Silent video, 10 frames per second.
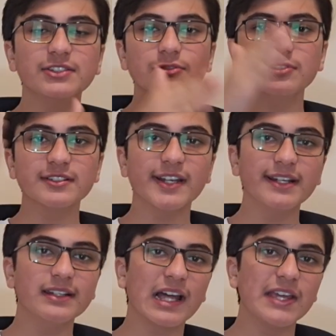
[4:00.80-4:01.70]
to
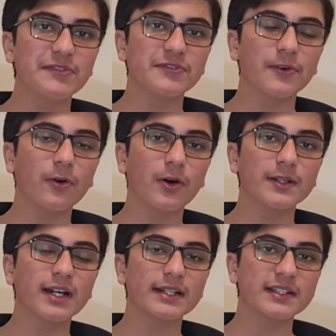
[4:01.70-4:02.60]
create life
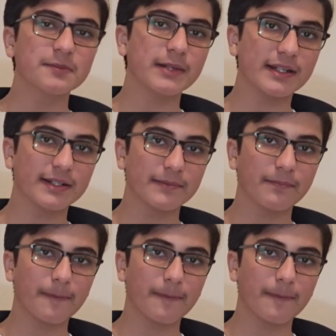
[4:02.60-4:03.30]
on another planet.